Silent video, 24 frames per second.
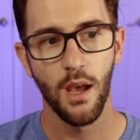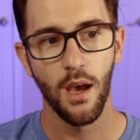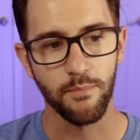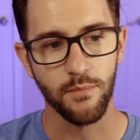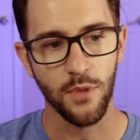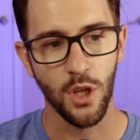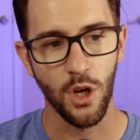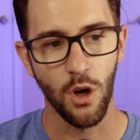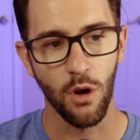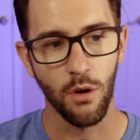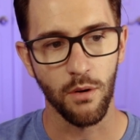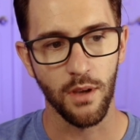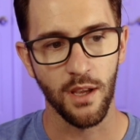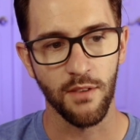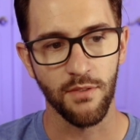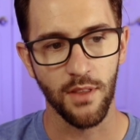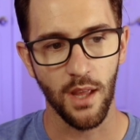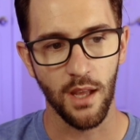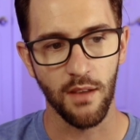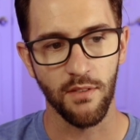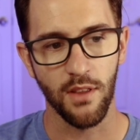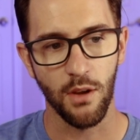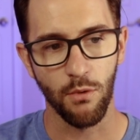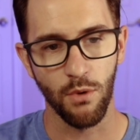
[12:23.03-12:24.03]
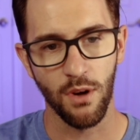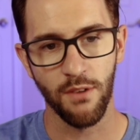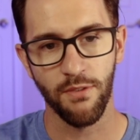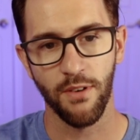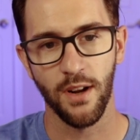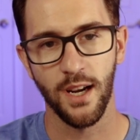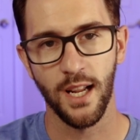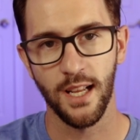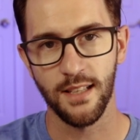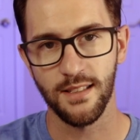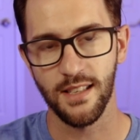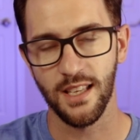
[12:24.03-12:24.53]
If they
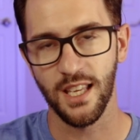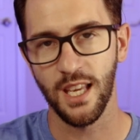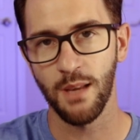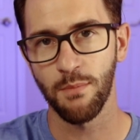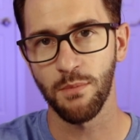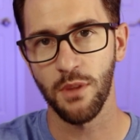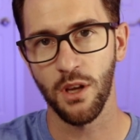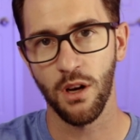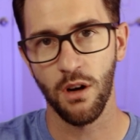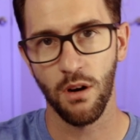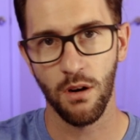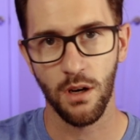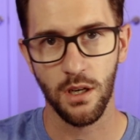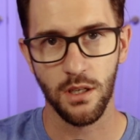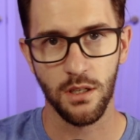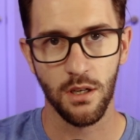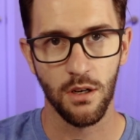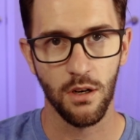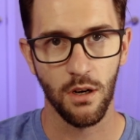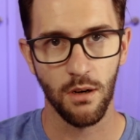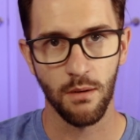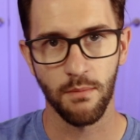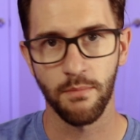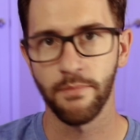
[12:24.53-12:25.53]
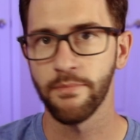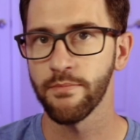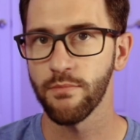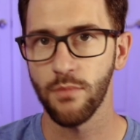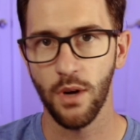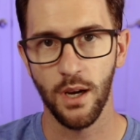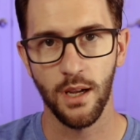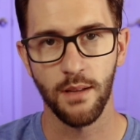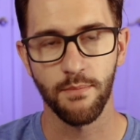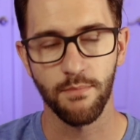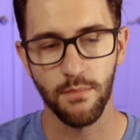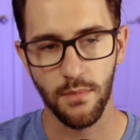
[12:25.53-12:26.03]
refinance and keep the current term,
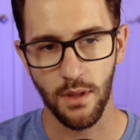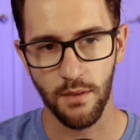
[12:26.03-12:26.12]
right?